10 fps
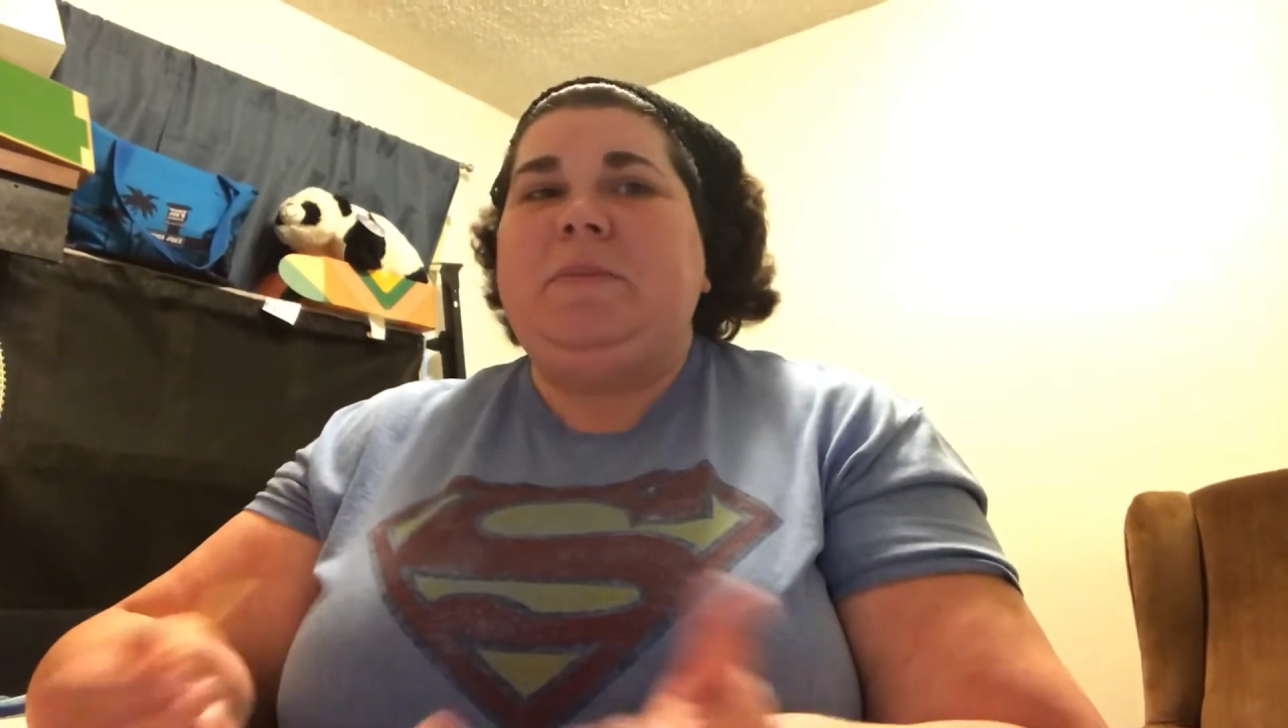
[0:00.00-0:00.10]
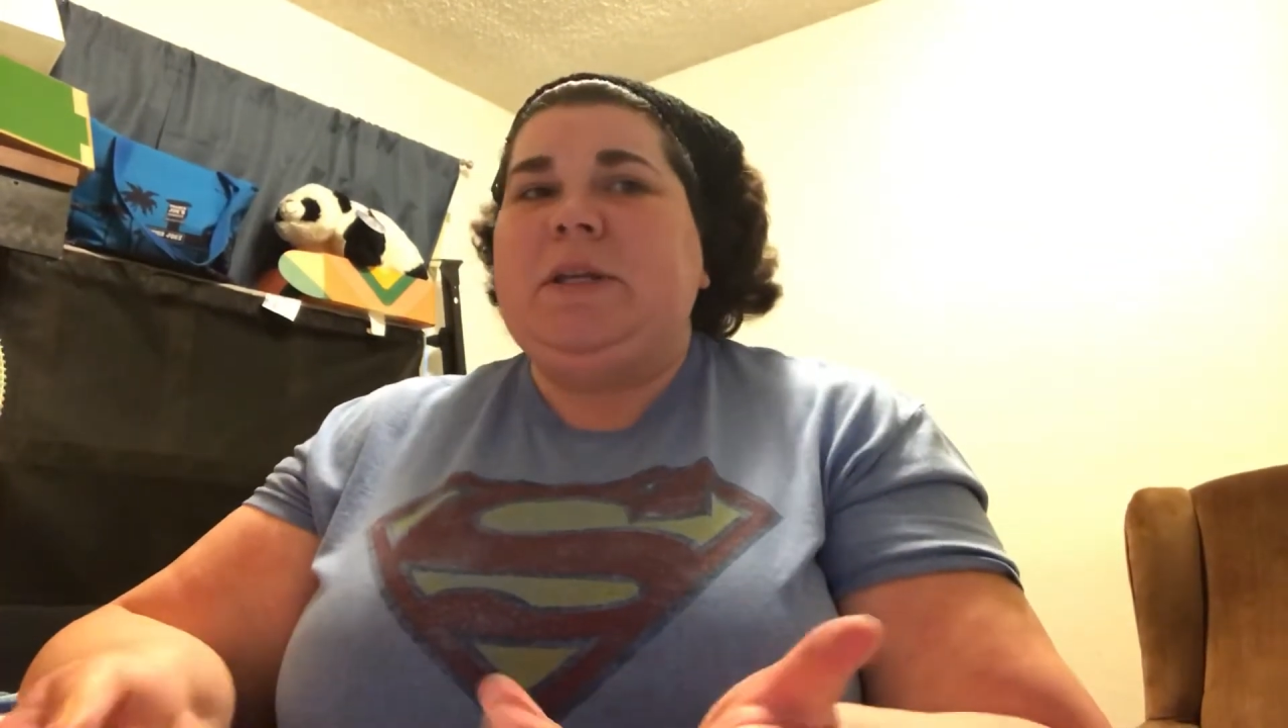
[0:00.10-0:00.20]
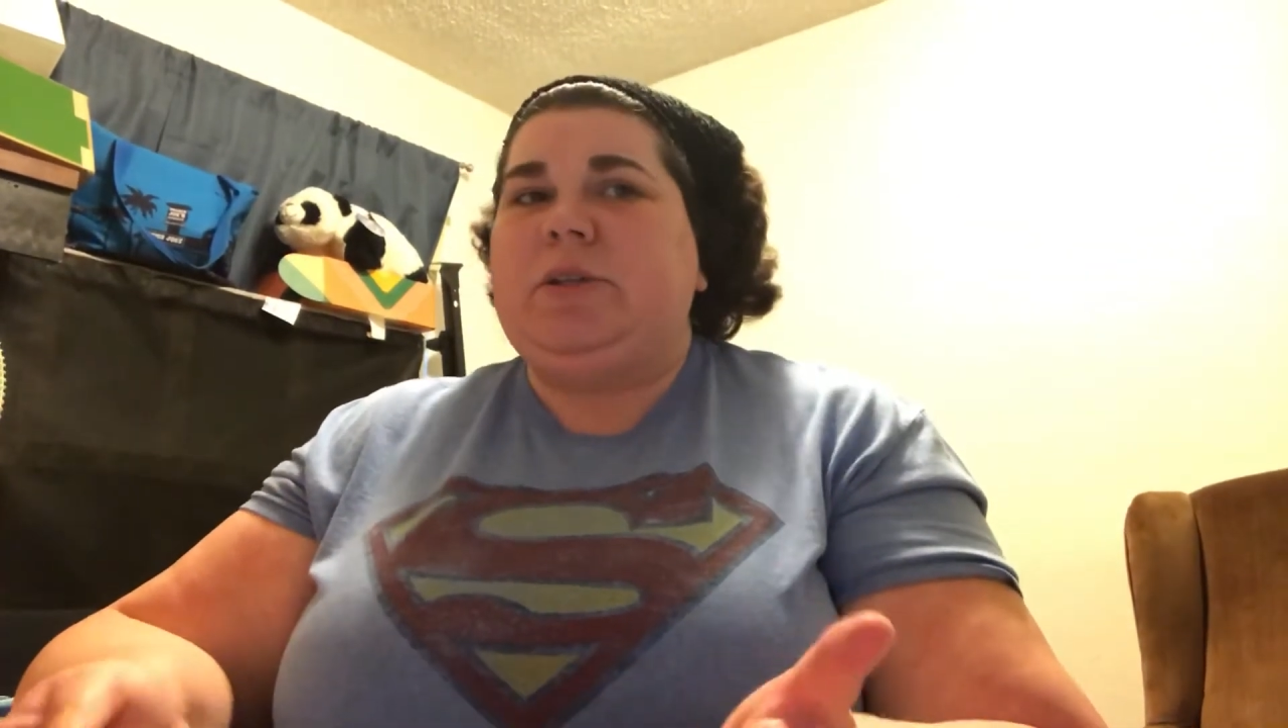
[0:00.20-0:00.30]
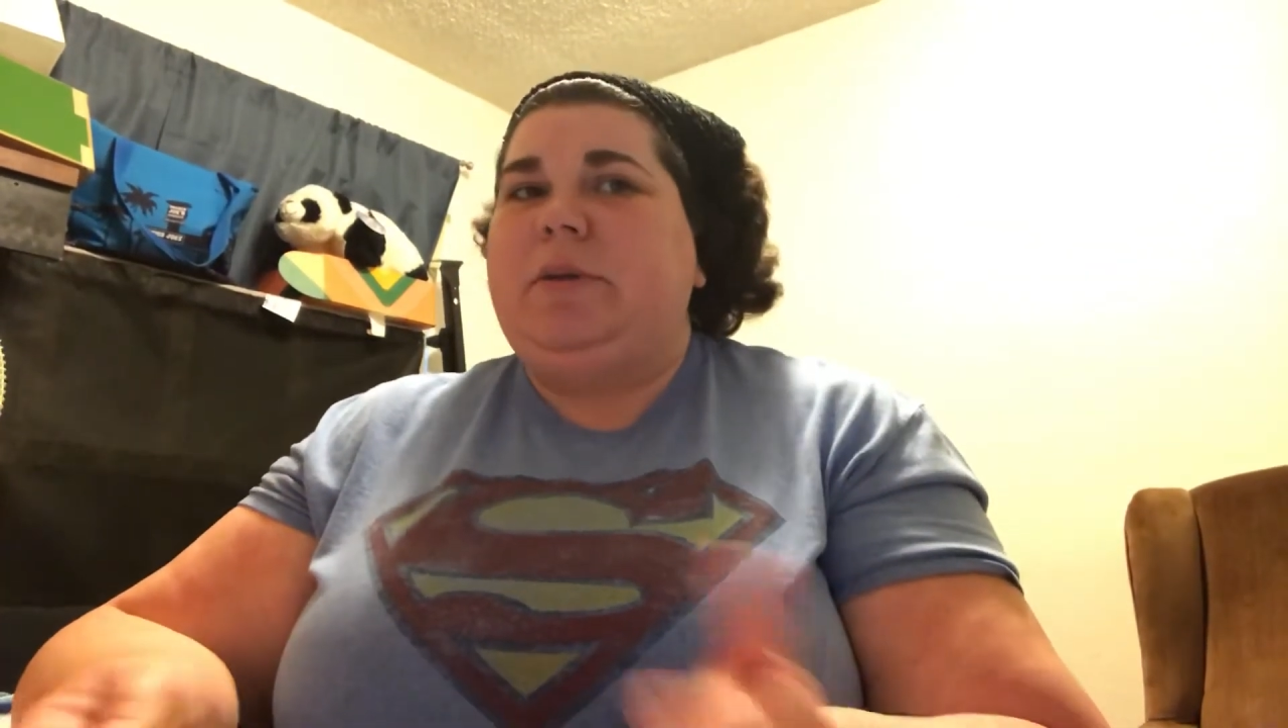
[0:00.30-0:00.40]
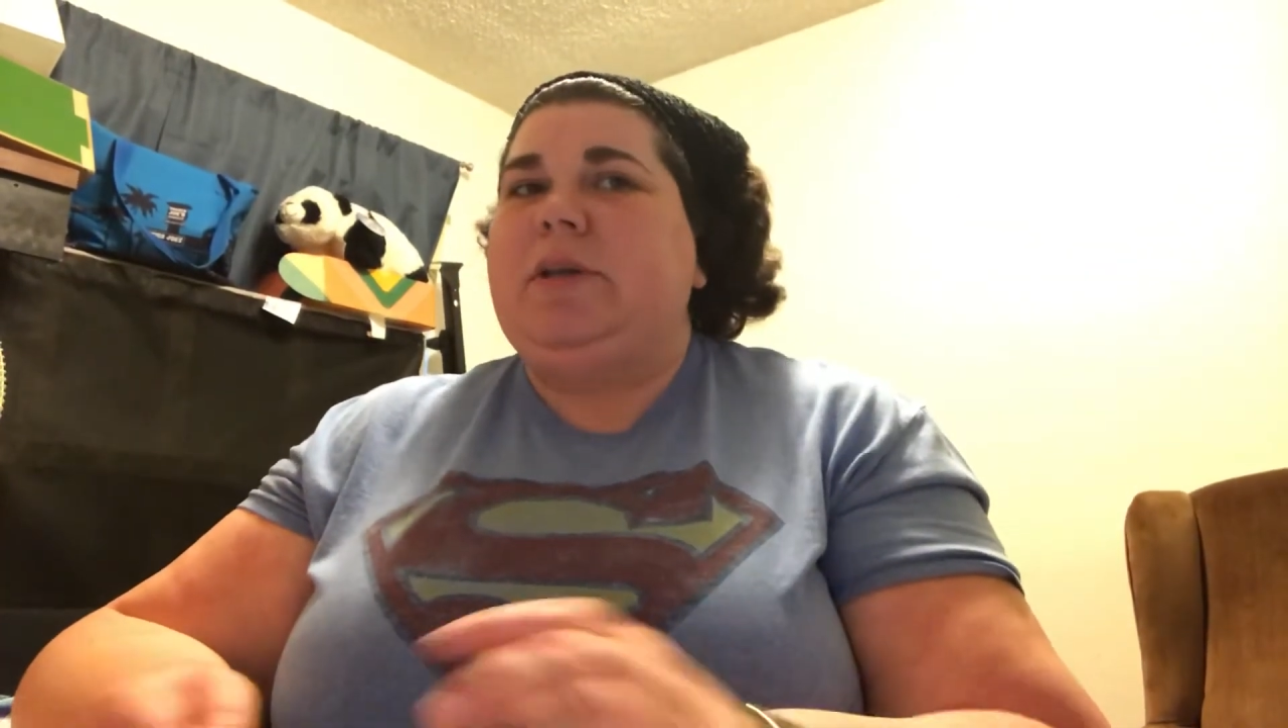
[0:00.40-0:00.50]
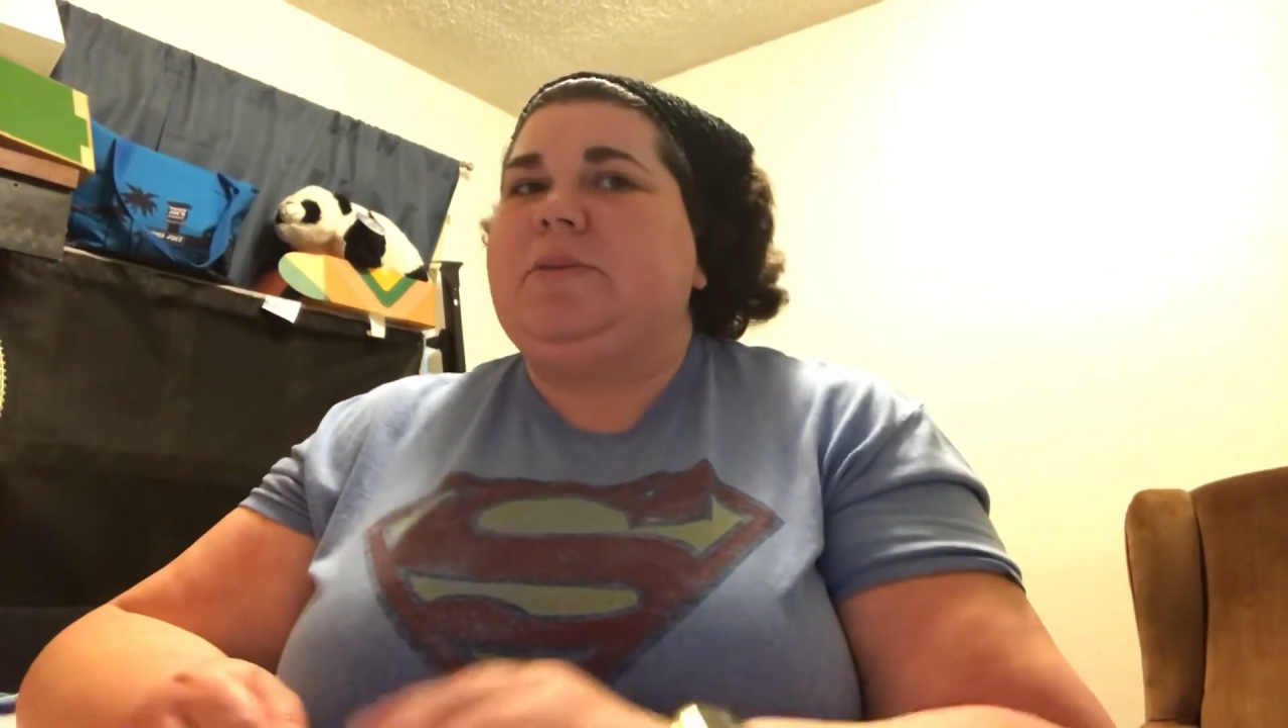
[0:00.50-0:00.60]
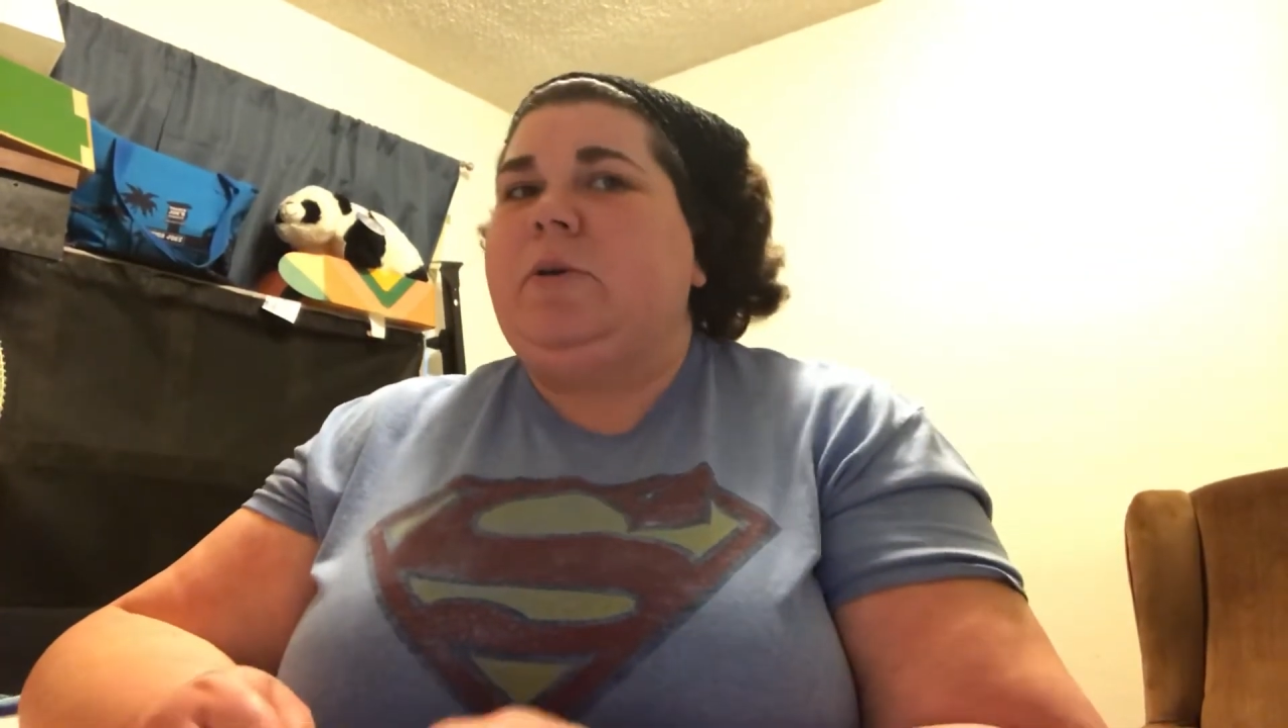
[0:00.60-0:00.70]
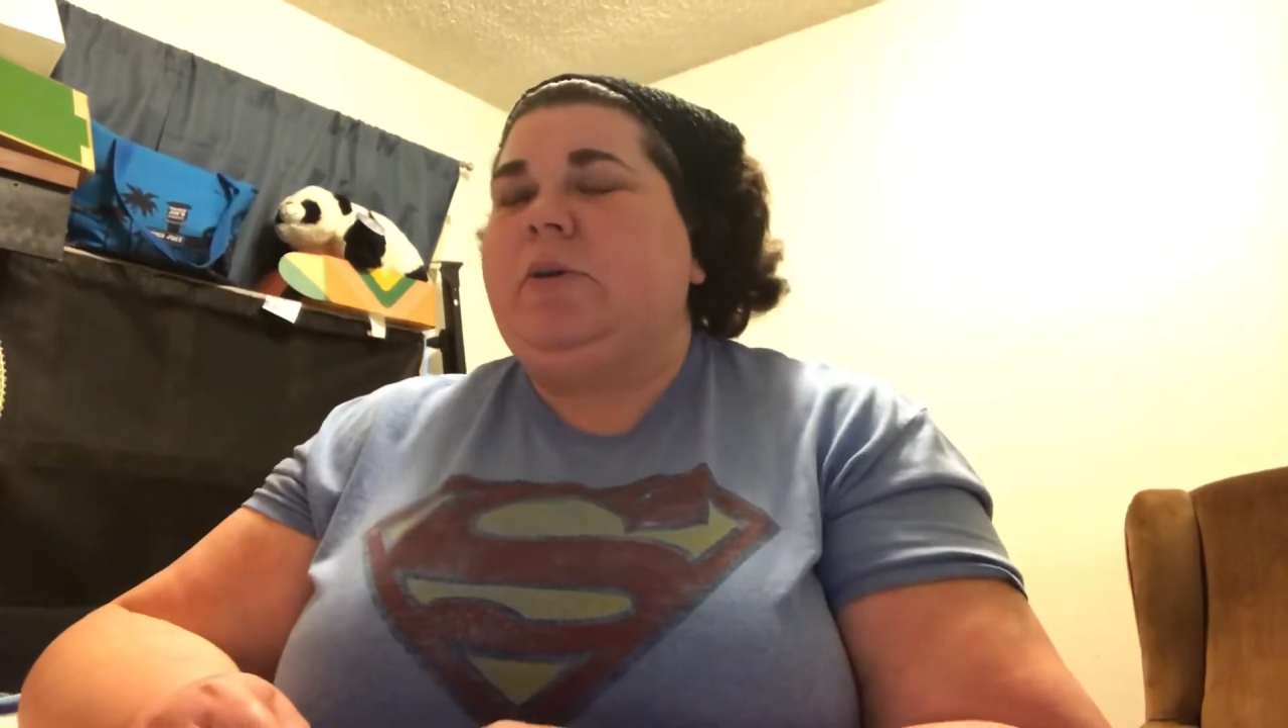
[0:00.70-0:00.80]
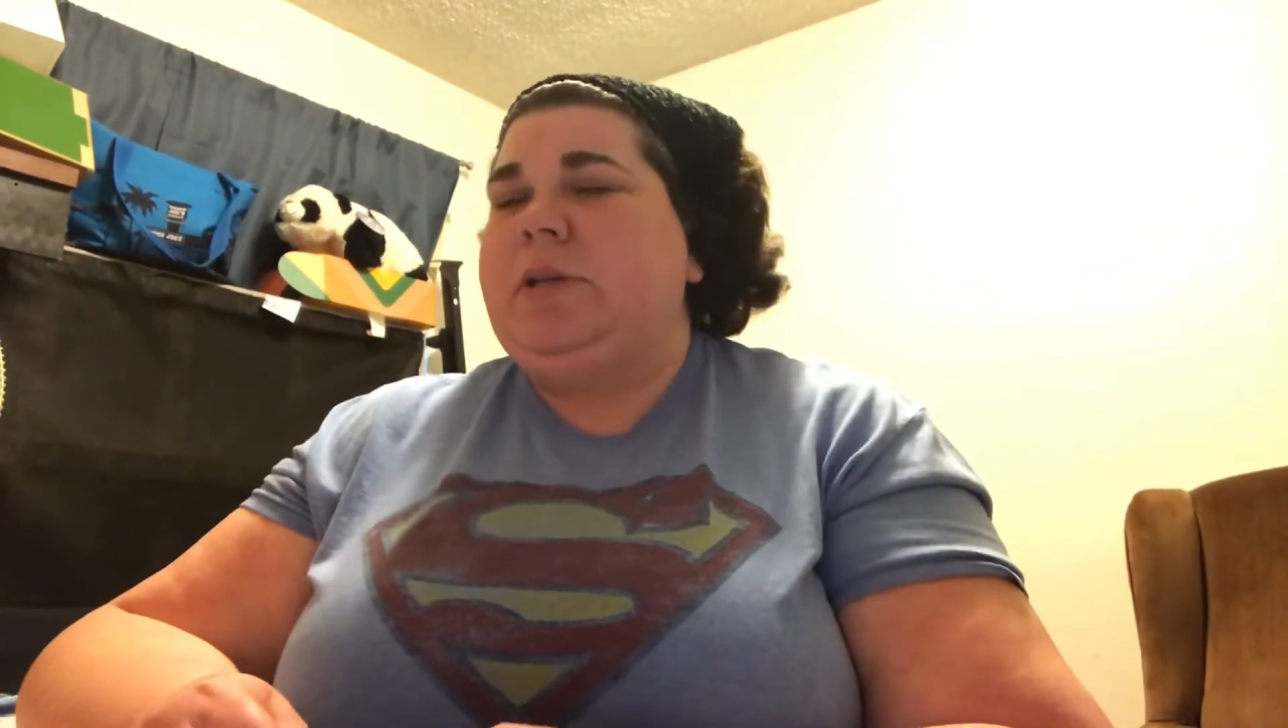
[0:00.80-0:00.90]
be doing is we're going